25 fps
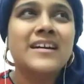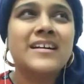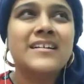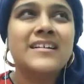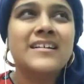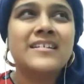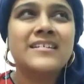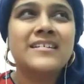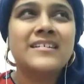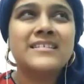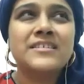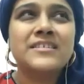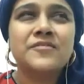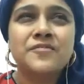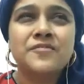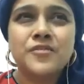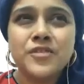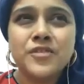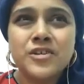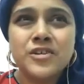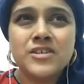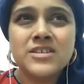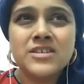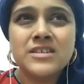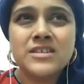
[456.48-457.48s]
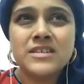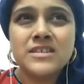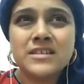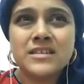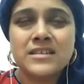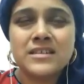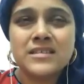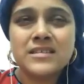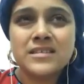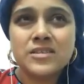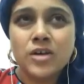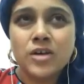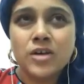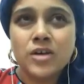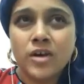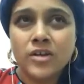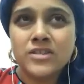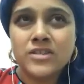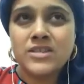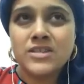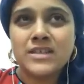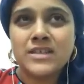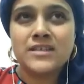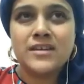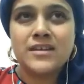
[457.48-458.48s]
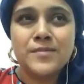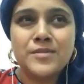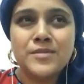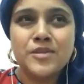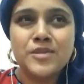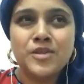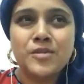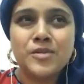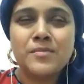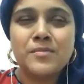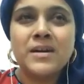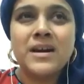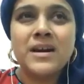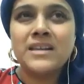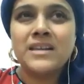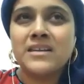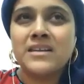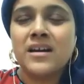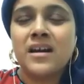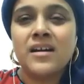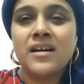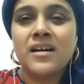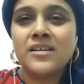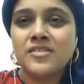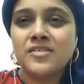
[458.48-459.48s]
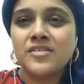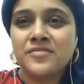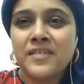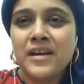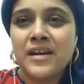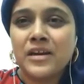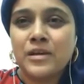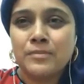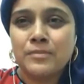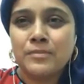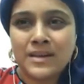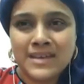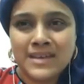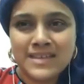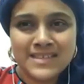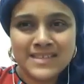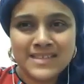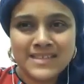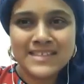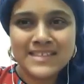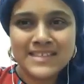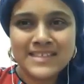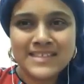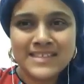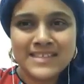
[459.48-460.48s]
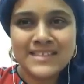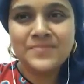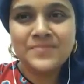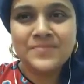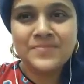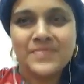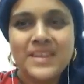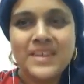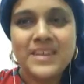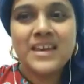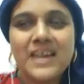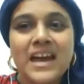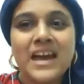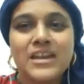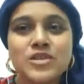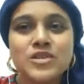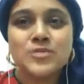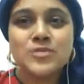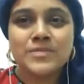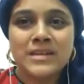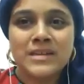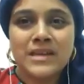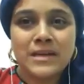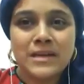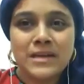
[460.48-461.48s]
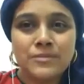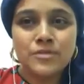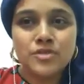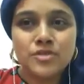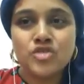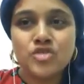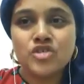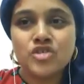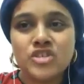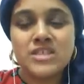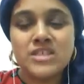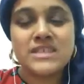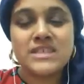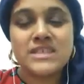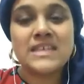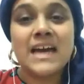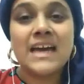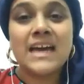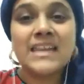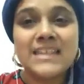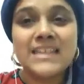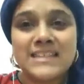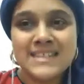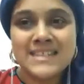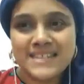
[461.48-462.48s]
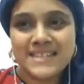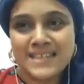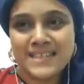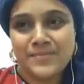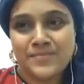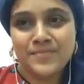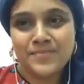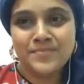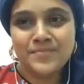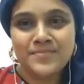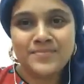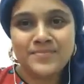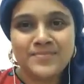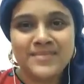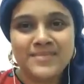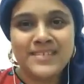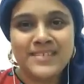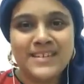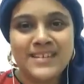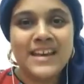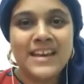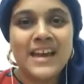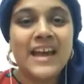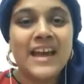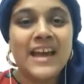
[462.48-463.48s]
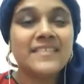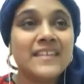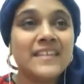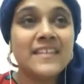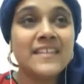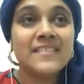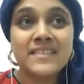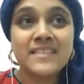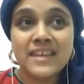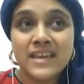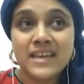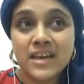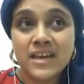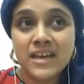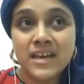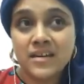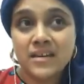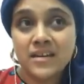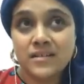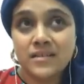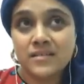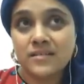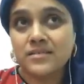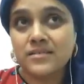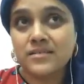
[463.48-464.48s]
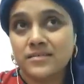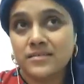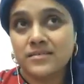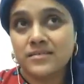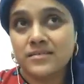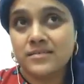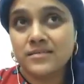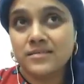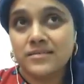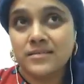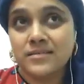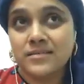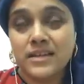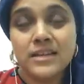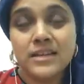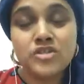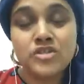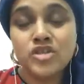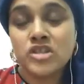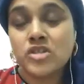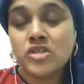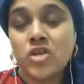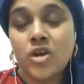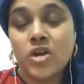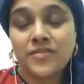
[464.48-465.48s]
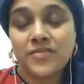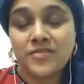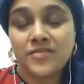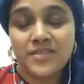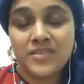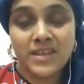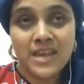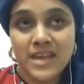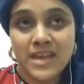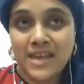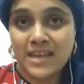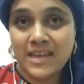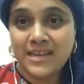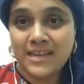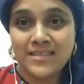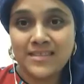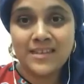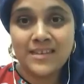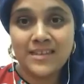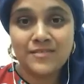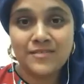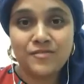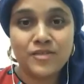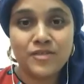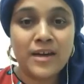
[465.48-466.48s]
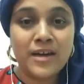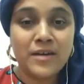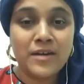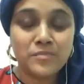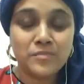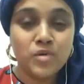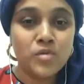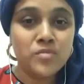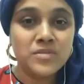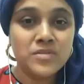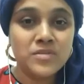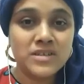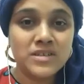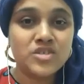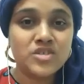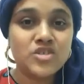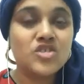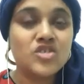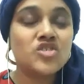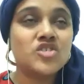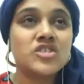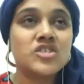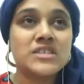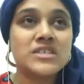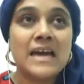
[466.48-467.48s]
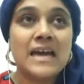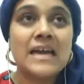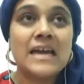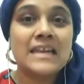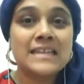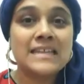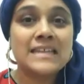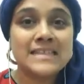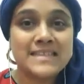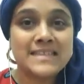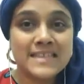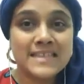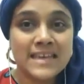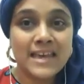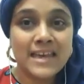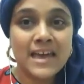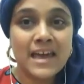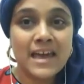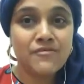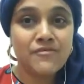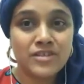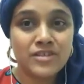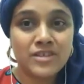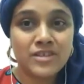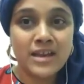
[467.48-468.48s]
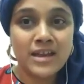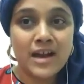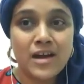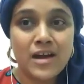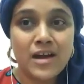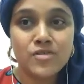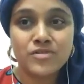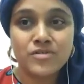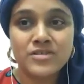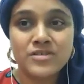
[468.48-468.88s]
the first thoughts that come in your mind aren't very pleasant. And to be able to just silence them and then think, and just not think anything for that moment, just silencing everything out,